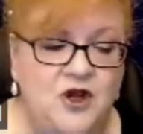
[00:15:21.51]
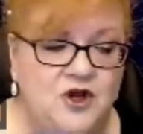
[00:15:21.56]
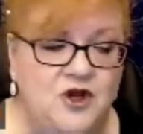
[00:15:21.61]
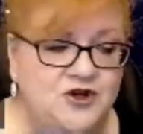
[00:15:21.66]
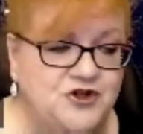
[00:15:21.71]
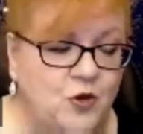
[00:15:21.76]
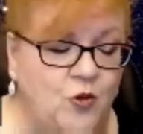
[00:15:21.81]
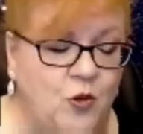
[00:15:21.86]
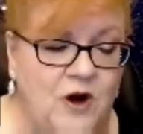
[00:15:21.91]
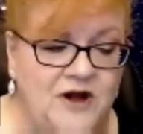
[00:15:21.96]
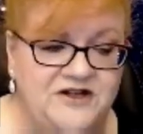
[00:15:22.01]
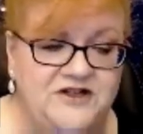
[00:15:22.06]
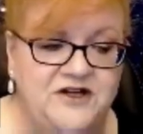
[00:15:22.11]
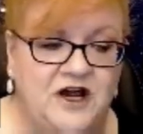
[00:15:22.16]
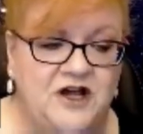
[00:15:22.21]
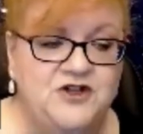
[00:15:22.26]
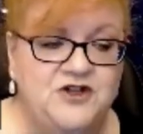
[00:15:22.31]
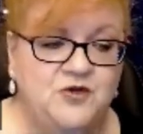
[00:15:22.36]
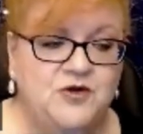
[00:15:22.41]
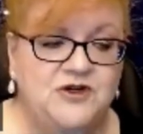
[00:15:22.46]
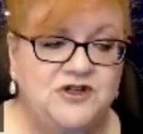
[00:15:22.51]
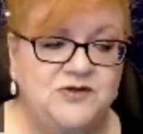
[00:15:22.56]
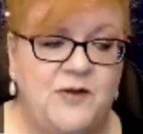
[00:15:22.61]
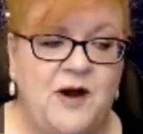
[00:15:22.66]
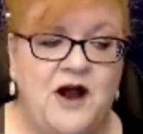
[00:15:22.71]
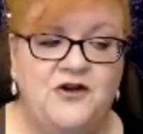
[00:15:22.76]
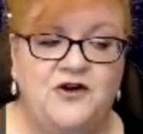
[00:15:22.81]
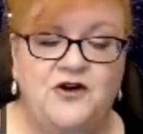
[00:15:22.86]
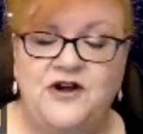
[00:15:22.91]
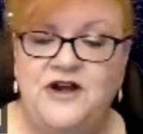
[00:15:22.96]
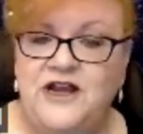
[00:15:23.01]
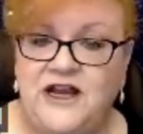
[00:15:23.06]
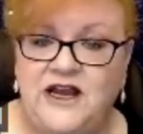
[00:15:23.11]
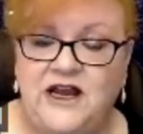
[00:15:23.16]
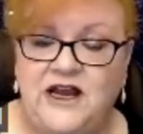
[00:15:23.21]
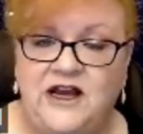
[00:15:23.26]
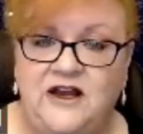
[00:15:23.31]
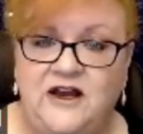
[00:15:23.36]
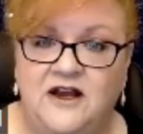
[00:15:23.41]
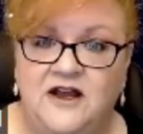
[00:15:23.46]
So what does responder
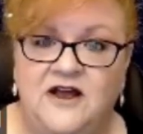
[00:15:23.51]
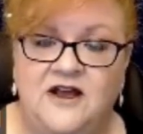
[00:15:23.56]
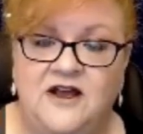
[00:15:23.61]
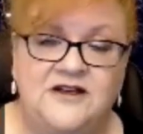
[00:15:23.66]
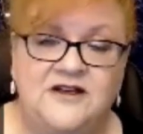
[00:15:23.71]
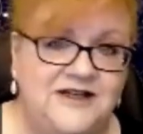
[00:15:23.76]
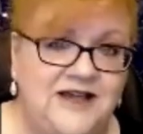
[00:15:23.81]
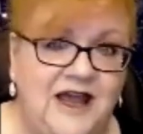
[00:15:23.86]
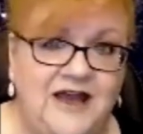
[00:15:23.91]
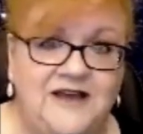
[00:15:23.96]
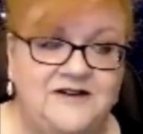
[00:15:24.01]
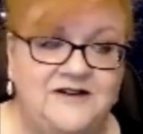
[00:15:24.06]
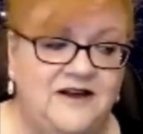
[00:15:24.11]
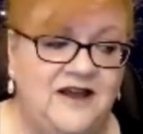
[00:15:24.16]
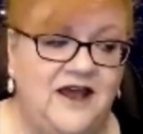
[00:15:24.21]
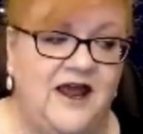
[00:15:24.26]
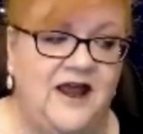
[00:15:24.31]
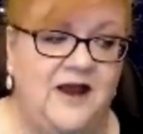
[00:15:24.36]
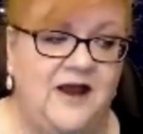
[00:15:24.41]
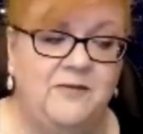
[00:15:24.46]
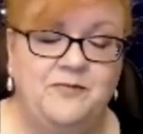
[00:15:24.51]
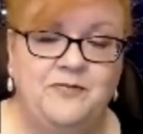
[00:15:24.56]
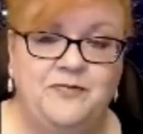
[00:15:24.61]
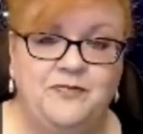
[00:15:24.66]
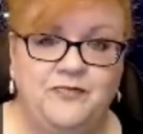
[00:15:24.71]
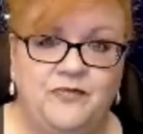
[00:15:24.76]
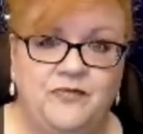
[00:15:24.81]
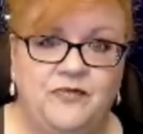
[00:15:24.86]
need to get to game?